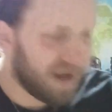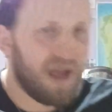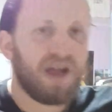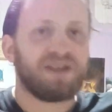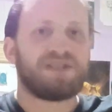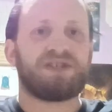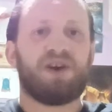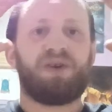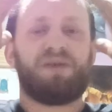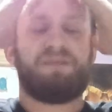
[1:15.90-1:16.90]

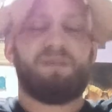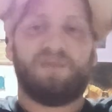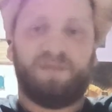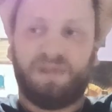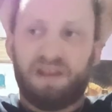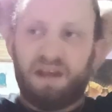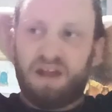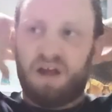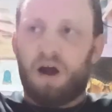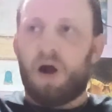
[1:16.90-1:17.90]
So,
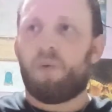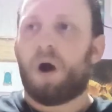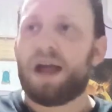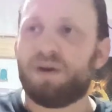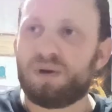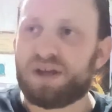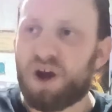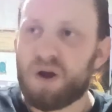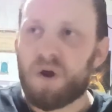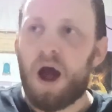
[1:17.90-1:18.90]
a while
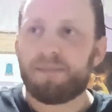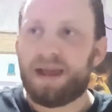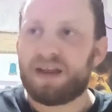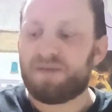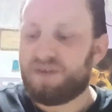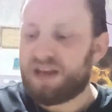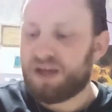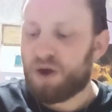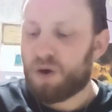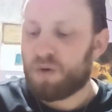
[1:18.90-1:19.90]
ago, I made a
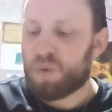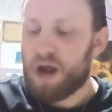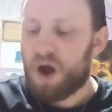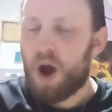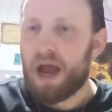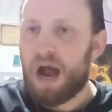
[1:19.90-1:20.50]
video where I